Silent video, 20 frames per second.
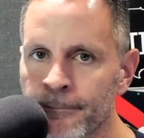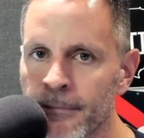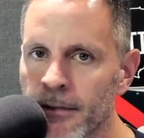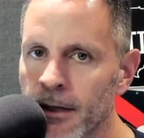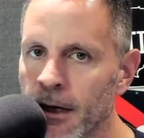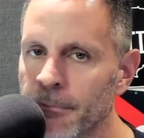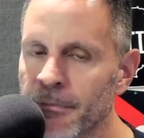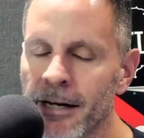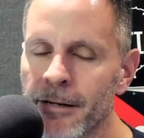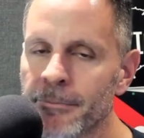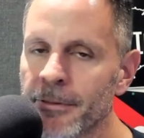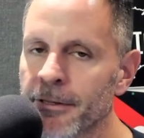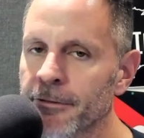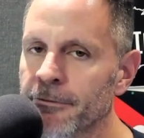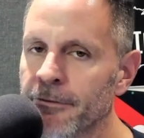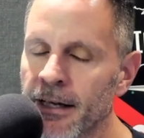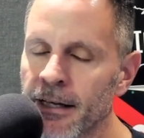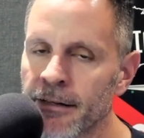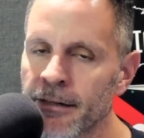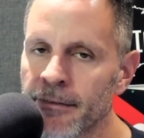I'm not a big
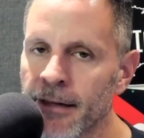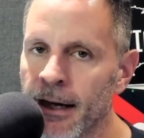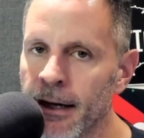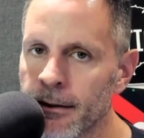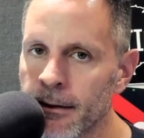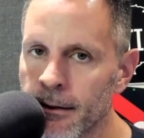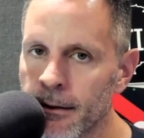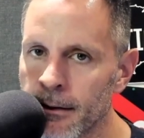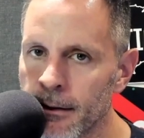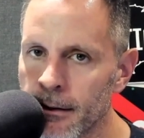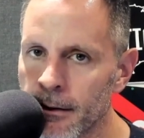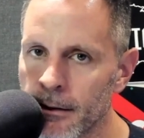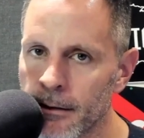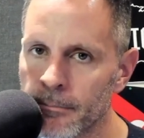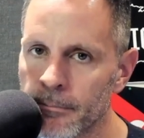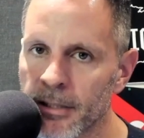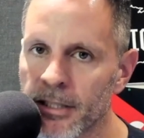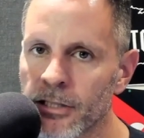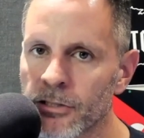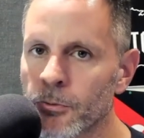fan of that.
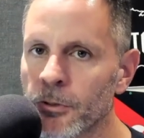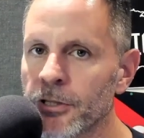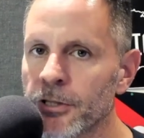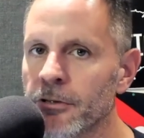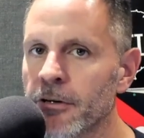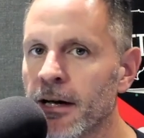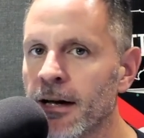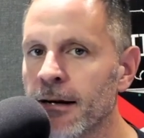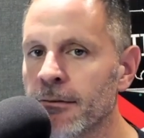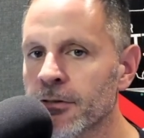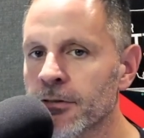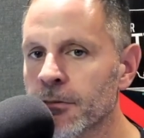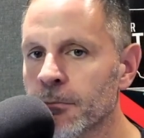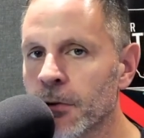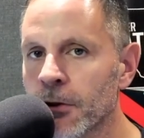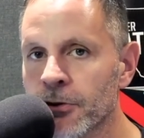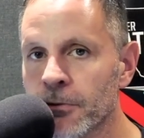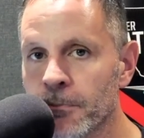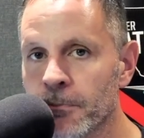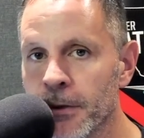Because what you have is a
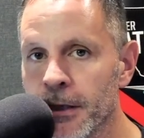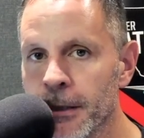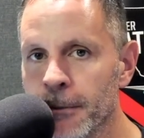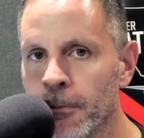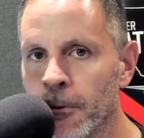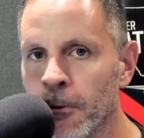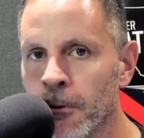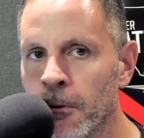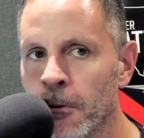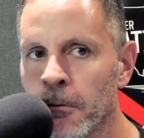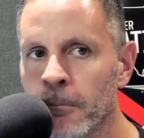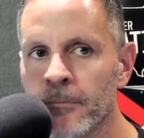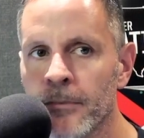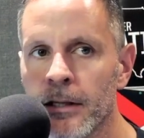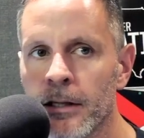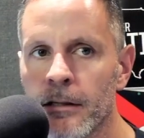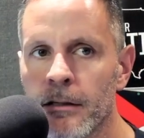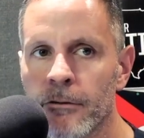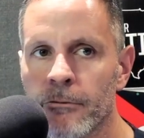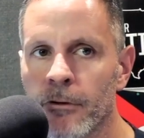bunch of people
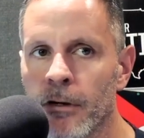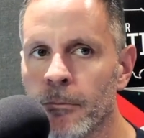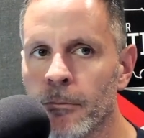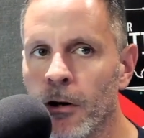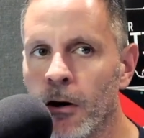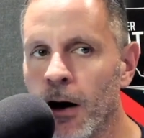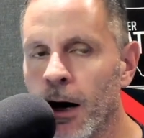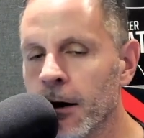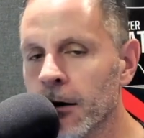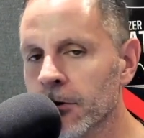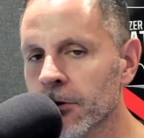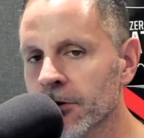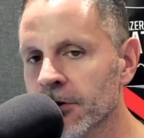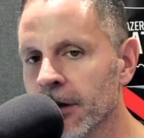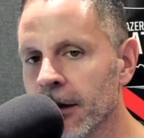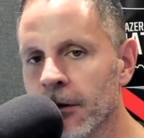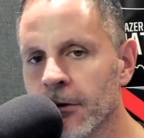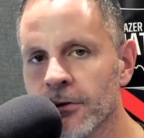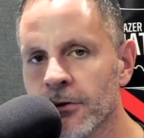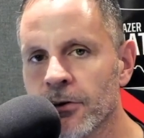from Ohio State
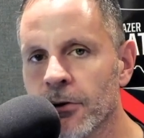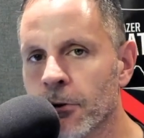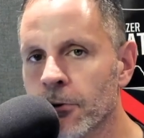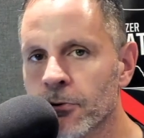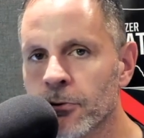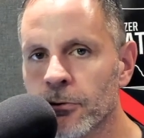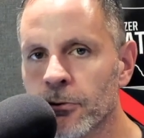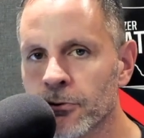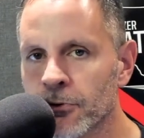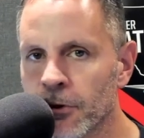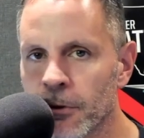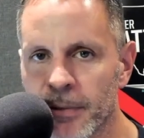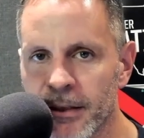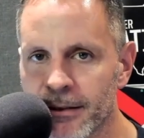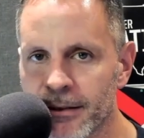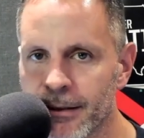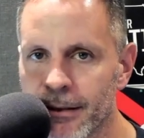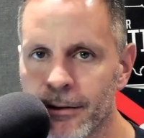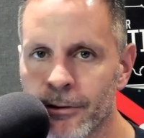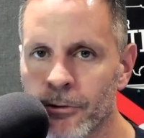and all these other schools in the
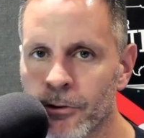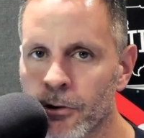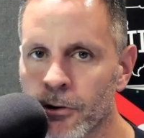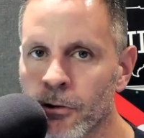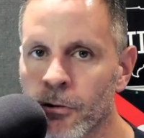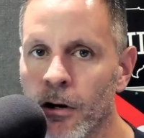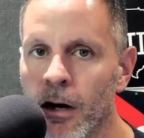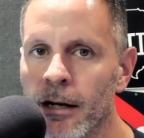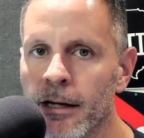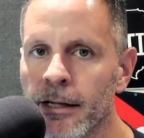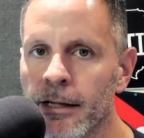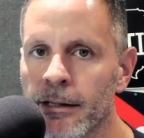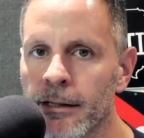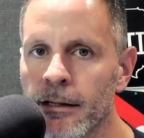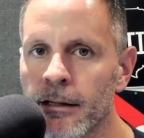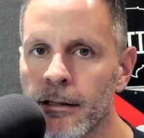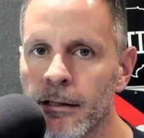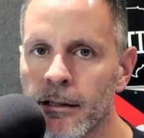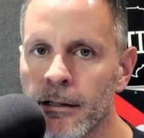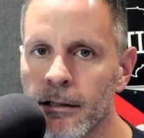Big Ten who are crying.
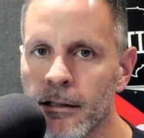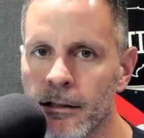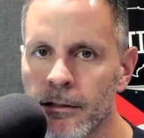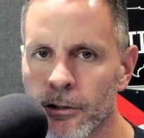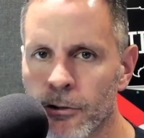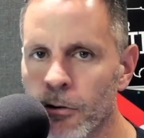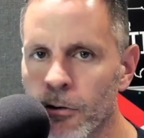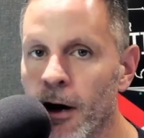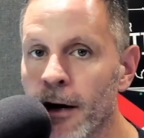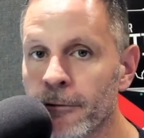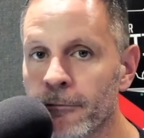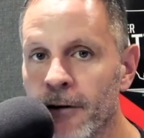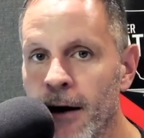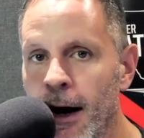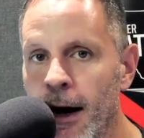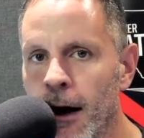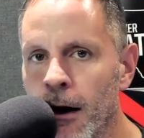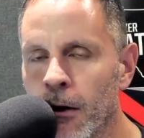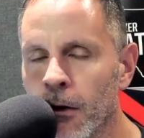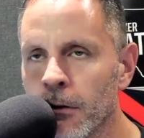They're crying
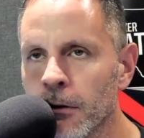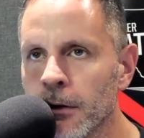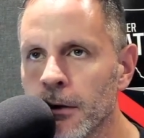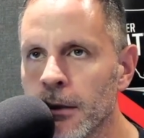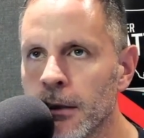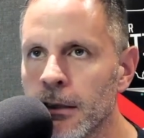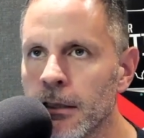foul.